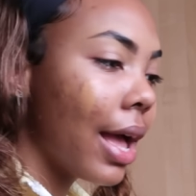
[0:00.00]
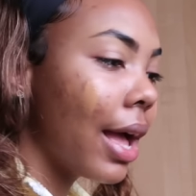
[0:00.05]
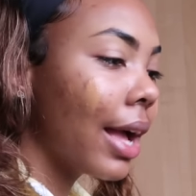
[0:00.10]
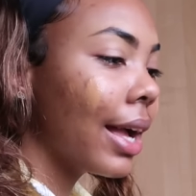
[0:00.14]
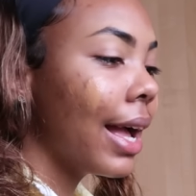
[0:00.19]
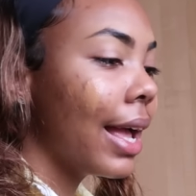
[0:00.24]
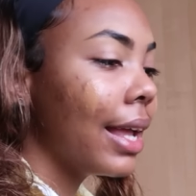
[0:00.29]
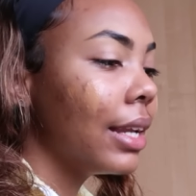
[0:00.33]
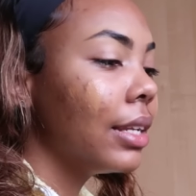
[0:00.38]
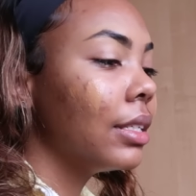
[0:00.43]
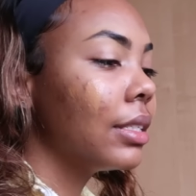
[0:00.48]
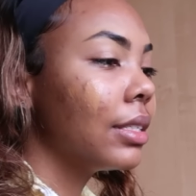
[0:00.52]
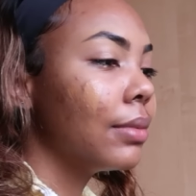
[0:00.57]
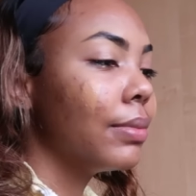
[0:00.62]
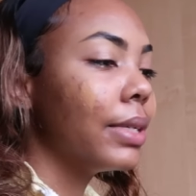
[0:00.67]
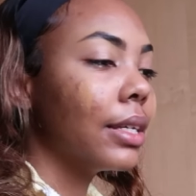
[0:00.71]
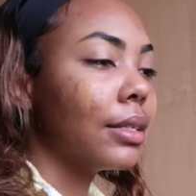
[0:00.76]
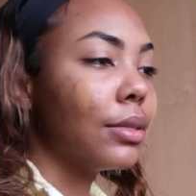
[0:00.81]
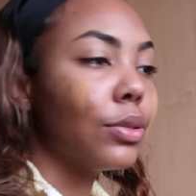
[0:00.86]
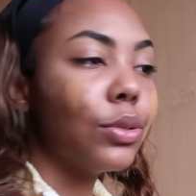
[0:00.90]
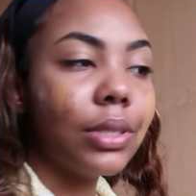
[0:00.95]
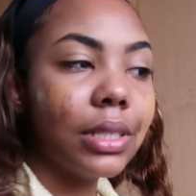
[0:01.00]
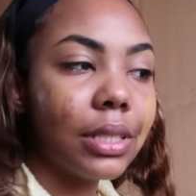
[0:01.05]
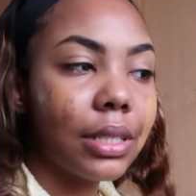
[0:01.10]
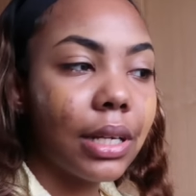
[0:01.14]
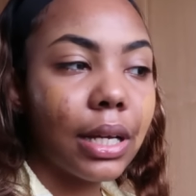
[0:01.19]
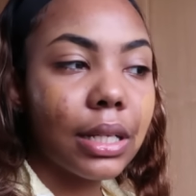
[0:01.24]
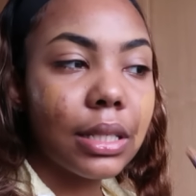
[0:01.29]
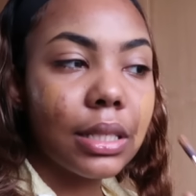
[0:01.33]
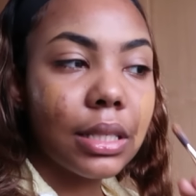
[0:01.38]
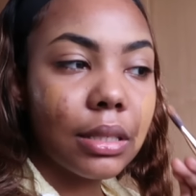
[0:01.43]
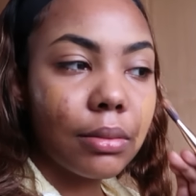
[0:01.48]
A guy needs to be a
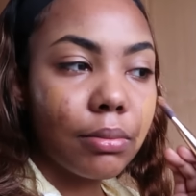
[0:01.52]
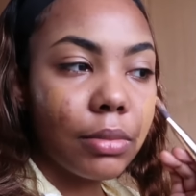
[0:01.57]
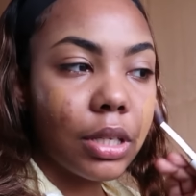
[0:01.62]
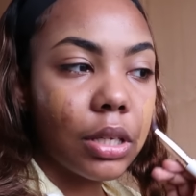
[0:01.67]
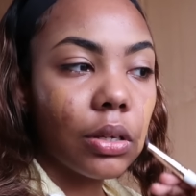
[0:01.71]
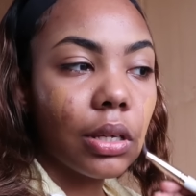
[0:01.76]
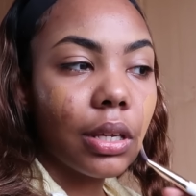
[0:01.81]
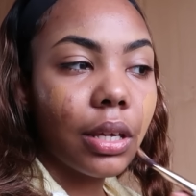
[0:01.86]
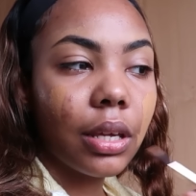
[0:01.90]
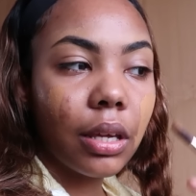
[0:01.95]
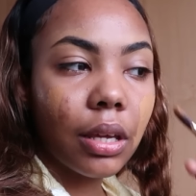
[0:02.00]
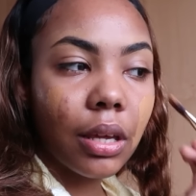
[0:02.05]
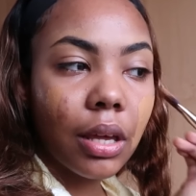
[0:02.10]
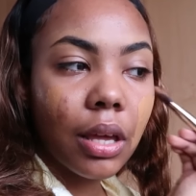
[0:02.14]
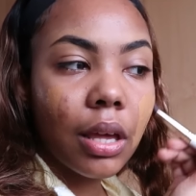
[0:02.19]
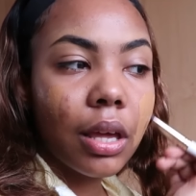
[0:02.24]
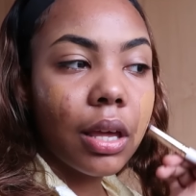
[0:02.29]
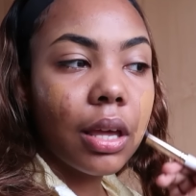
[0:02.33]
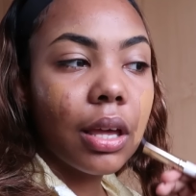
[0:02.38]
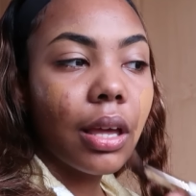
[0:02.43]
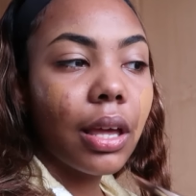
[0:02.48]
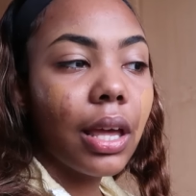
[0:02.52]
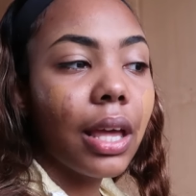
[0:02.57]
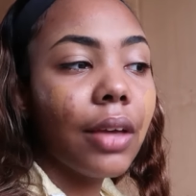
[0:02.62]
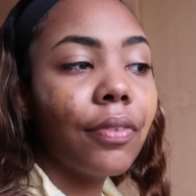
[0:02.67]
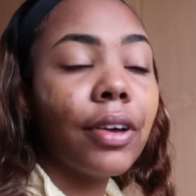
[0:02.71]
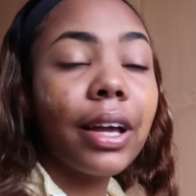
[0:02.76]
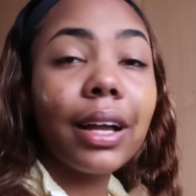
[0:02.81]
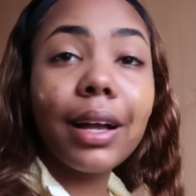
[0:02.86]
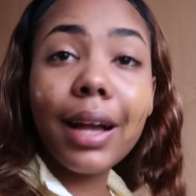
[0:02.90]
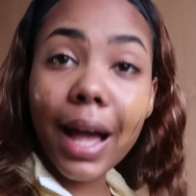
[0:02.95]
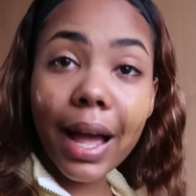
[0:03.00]
sweetheart to me, okay?
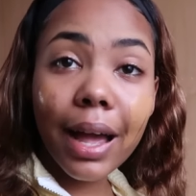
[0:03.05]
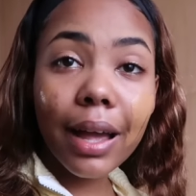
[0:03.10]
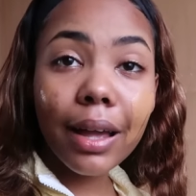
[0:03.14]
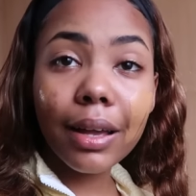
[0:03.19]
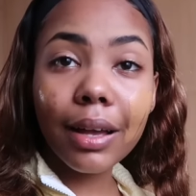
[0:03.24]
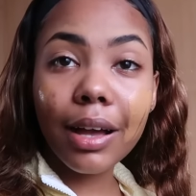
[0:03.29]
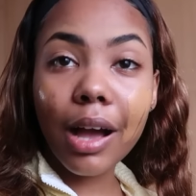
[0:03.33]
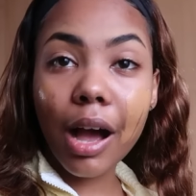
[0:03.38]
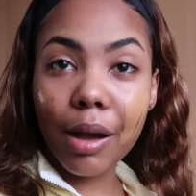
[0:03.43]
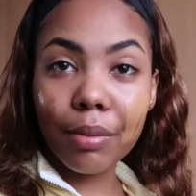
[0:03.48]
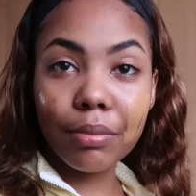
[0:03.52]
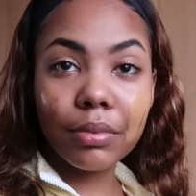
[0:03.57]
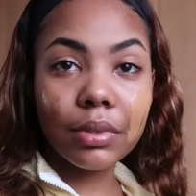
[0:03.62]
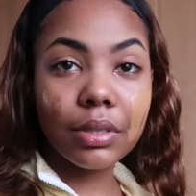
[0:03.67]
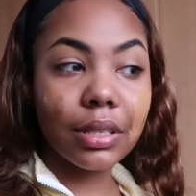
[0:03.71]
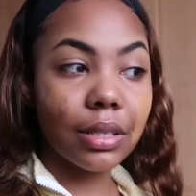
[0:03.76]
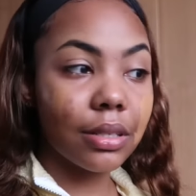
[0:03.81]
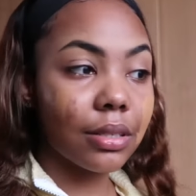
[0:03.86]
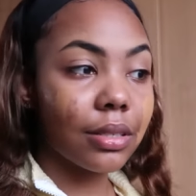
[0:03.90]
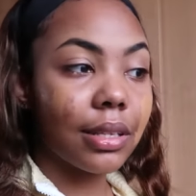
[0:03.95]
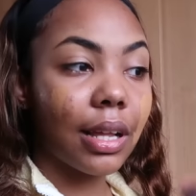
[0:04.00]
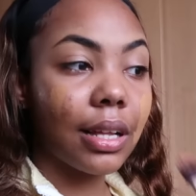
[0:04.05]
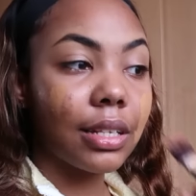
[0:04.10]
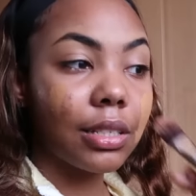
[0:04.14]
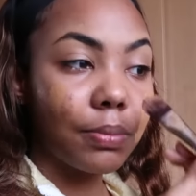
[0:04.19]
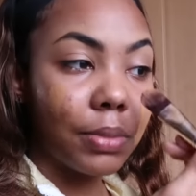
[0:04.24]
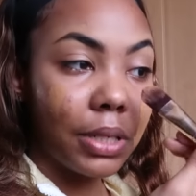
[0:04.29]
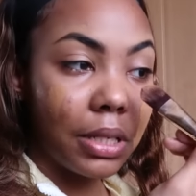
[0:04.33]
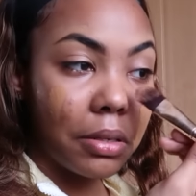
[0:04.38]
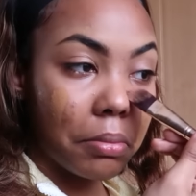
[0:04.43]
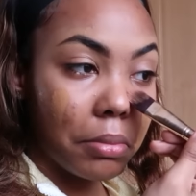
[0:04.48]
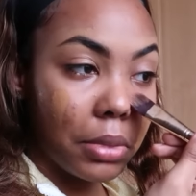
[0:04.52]
If a guy comes and starts
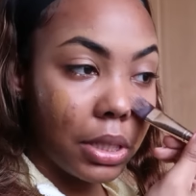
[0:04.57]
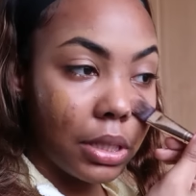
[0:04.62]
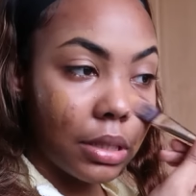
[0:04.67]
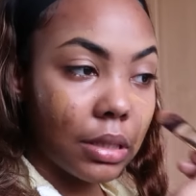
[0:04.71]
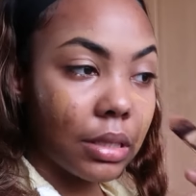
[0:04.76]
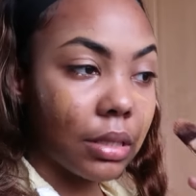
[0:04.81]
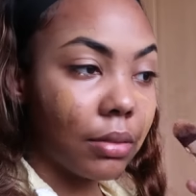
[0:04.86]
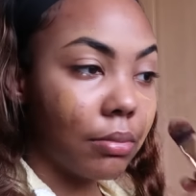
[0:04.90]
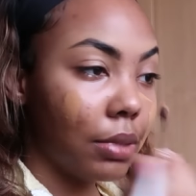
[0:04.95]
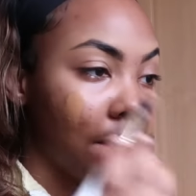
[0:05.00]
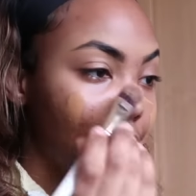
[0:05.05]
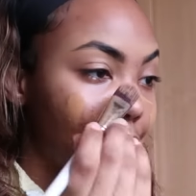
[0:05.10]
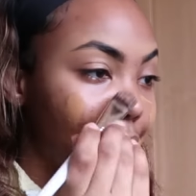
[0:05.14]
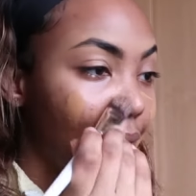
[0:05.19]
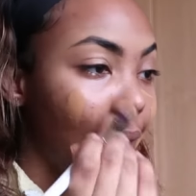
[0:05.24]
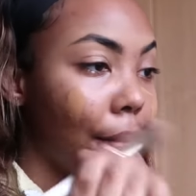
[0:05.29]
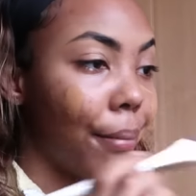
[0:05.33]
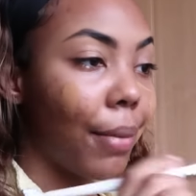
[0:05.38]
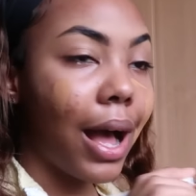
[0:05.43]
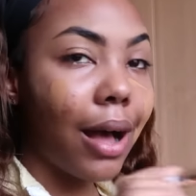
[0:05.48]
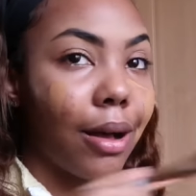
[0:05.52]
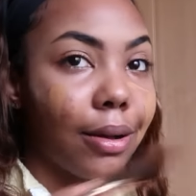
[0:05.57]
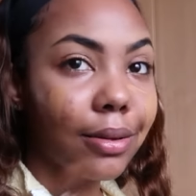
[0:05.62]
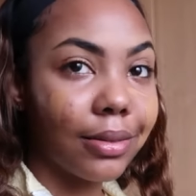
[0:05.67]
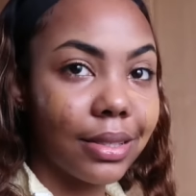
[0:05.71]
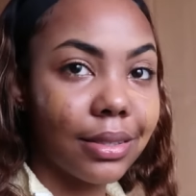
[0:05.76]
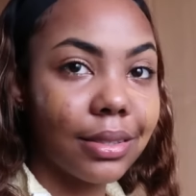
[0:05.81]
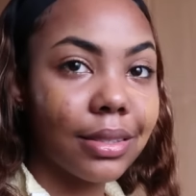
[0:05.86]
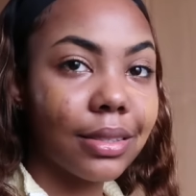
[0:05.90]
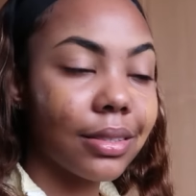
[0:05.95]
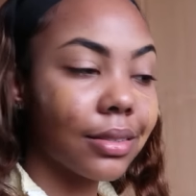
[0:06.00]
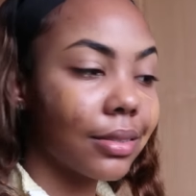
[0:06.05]
being mean to me, I'm
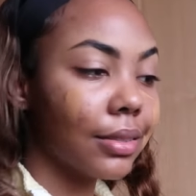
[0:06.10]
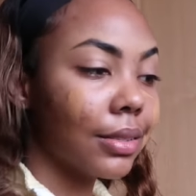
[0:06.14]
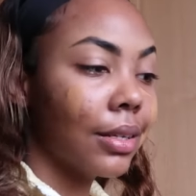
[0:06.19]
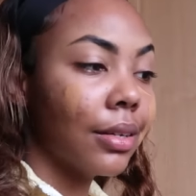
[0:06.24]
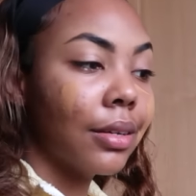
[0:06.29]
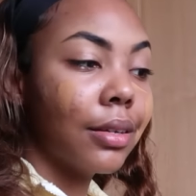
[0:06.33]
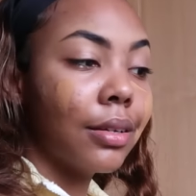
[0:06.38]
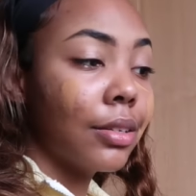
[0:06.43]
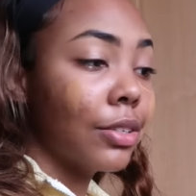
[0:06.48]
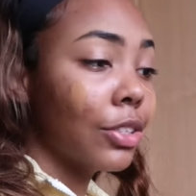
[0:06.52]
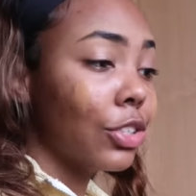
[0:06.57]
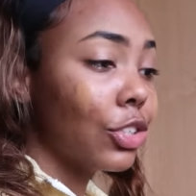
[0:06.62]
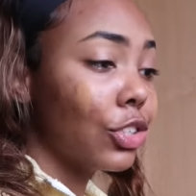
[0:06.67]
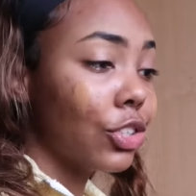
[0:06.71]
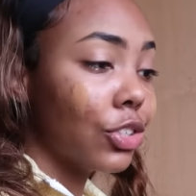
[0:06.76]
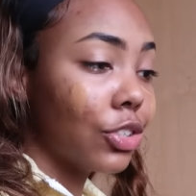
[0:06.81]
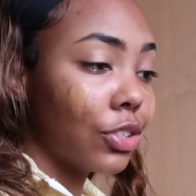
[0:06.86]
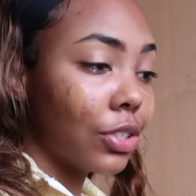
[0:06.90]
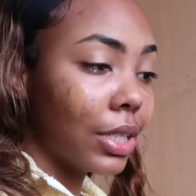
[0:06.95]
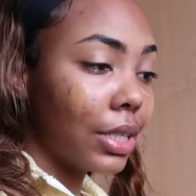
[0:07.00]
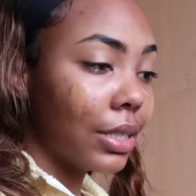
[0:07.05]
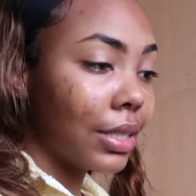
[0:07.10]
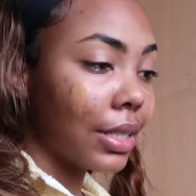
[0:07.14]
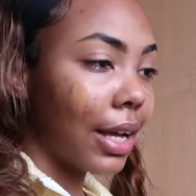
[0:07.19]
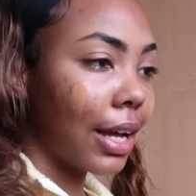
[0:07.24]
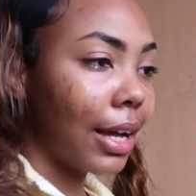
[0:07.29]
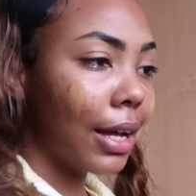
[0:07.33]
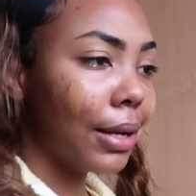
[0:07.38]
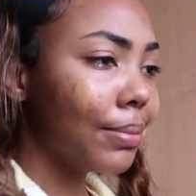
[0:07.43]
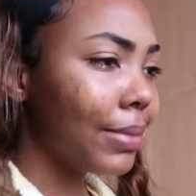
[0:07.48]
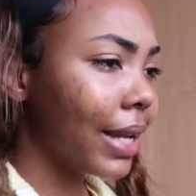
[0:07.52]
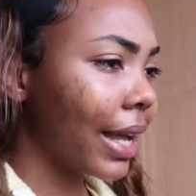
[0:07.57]
out. straight
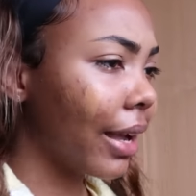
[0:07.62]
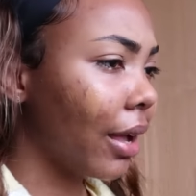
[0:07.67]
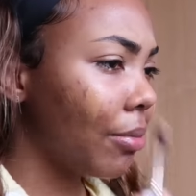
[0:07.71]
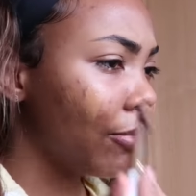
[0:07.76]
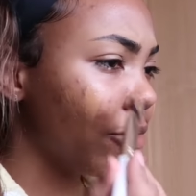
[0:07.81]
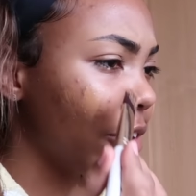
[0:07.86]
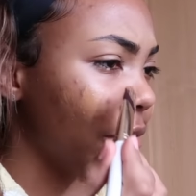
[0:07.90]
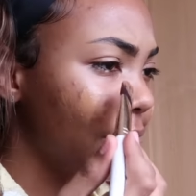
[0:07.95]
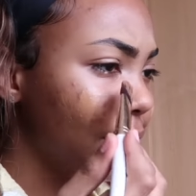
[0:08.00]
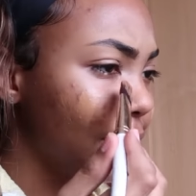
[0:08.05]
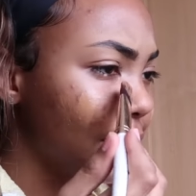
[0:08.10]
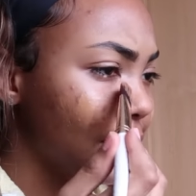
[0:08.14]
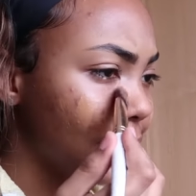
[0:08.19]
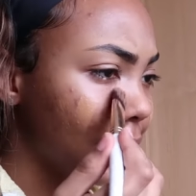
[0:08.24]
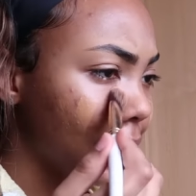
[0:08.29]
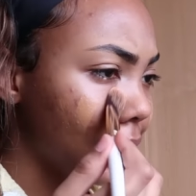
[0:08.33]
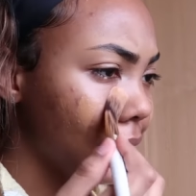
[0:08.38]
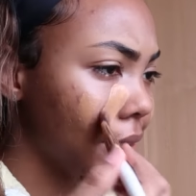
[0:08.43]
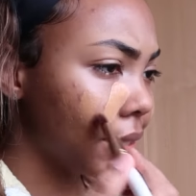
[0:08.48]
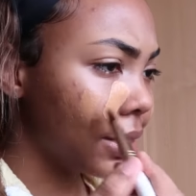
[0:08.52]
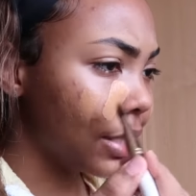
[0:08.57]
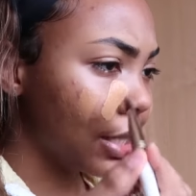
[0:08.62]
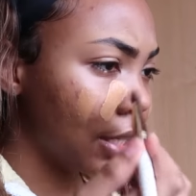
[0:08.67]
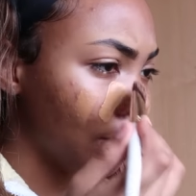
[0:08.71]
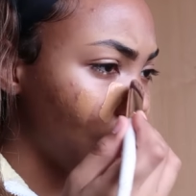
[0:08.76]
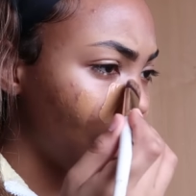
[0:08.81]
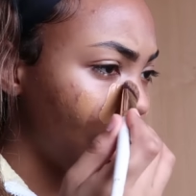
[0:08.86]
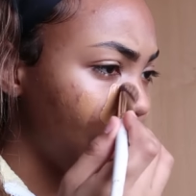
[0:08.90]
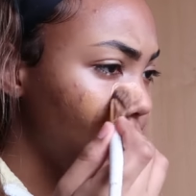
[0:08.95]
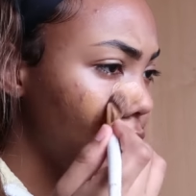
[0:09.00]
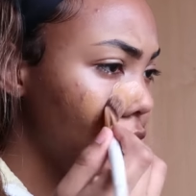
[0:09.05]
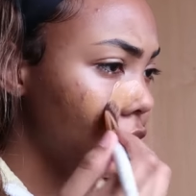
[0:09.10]
up. Like, I'm very
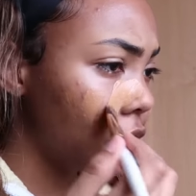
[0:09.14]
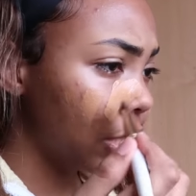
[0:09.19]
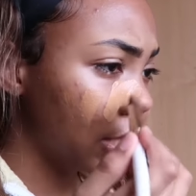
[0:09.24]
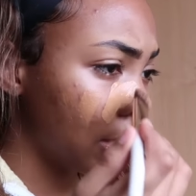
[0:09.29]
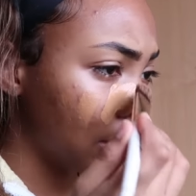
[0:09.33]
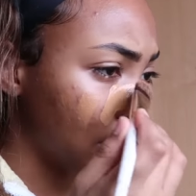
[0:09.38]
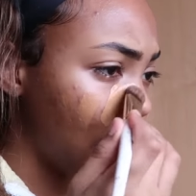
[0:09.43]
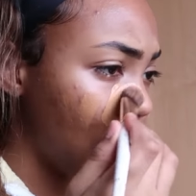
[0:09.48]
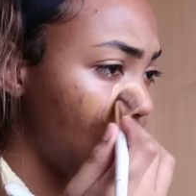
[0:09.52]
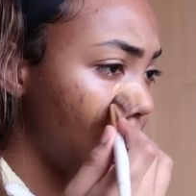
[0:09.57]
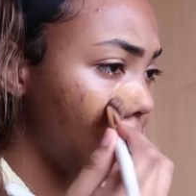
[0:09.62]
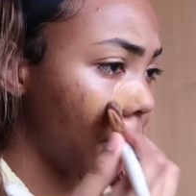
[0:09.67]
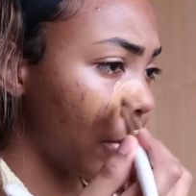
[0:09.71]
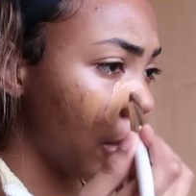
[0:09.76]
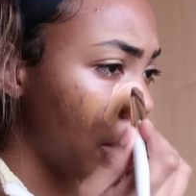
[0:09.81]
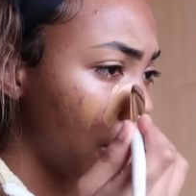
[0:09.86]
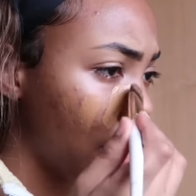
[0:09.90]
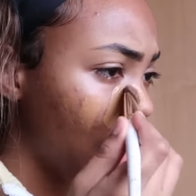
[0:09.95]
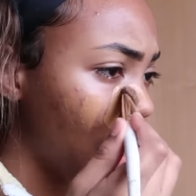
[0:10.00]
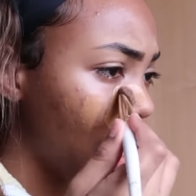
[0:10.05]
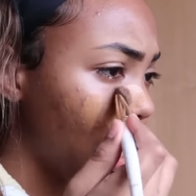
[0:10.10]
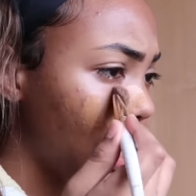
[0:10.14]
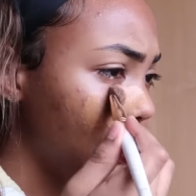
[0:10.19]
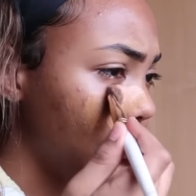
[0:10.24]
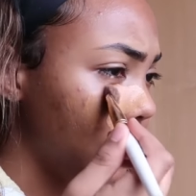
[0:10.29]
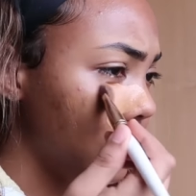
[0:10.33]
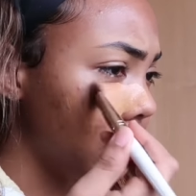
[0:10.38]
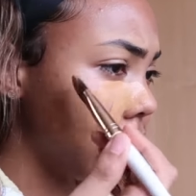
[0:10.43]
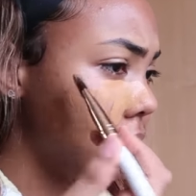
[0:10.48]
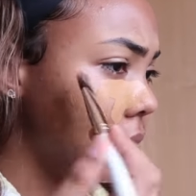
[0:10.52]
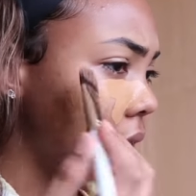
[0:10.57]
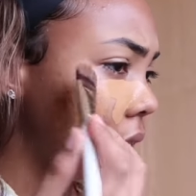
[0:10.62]
sensitive. Why would you just come and
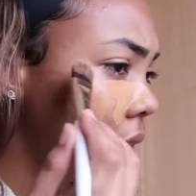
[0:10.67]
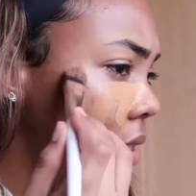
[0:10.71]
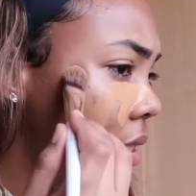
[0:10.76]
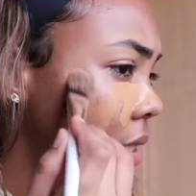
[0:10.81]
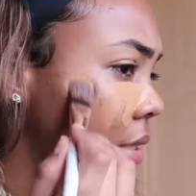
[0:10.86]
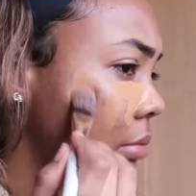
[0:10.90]
be mean